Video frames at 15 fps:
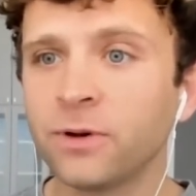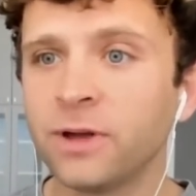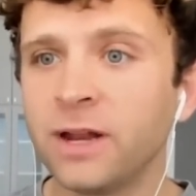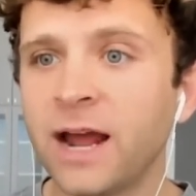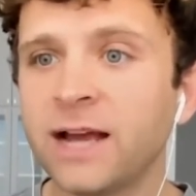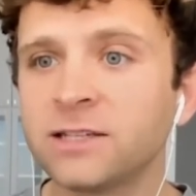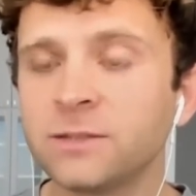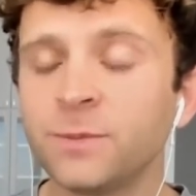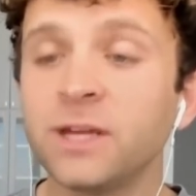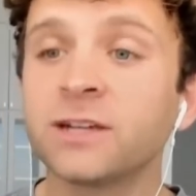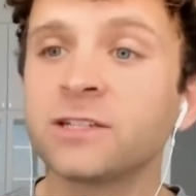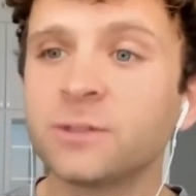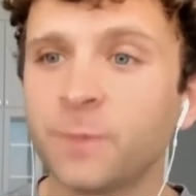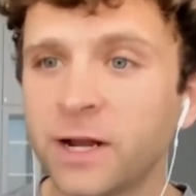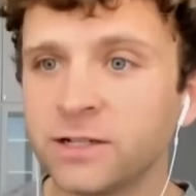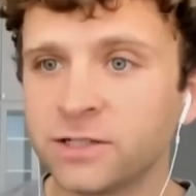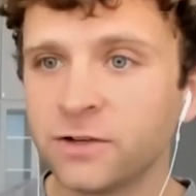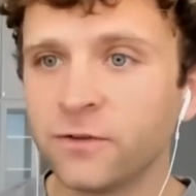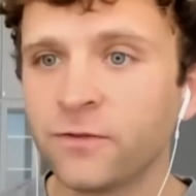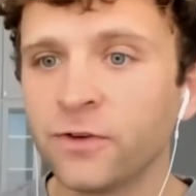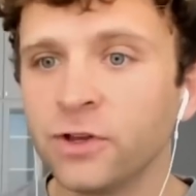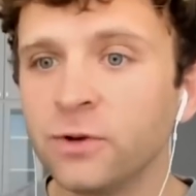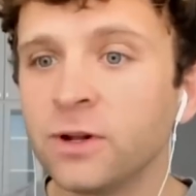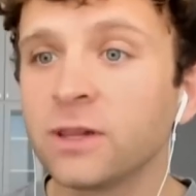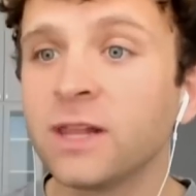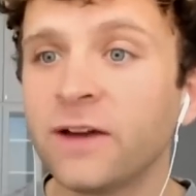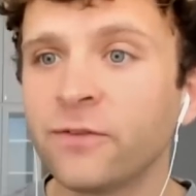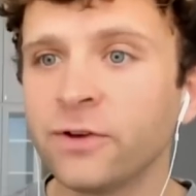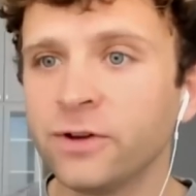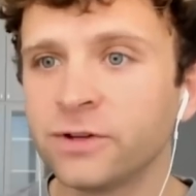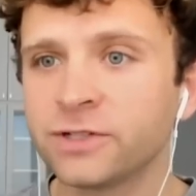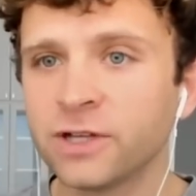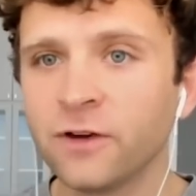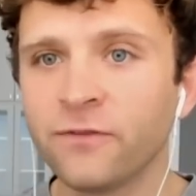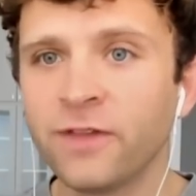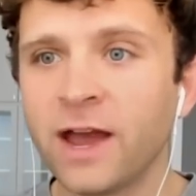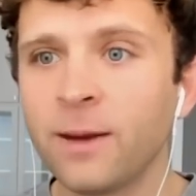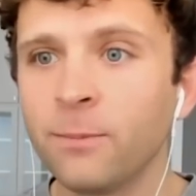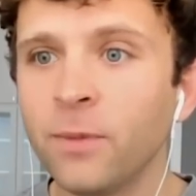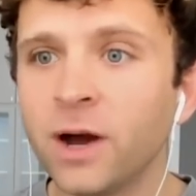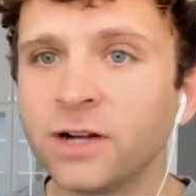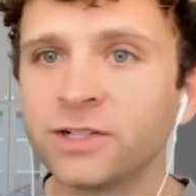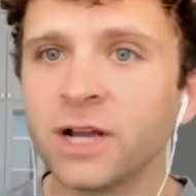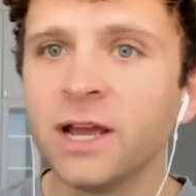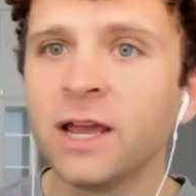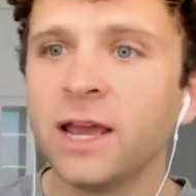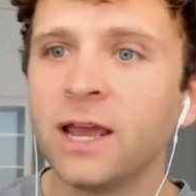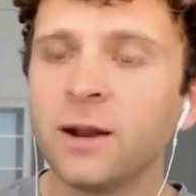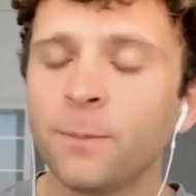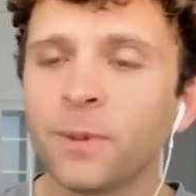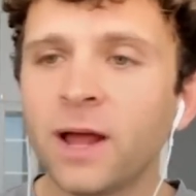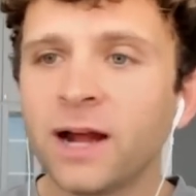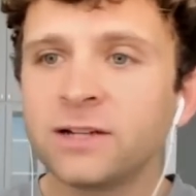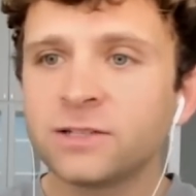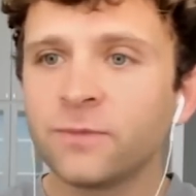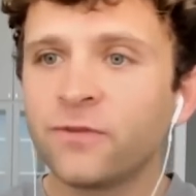It has to be expensive for you to lever yourself that much. It applied some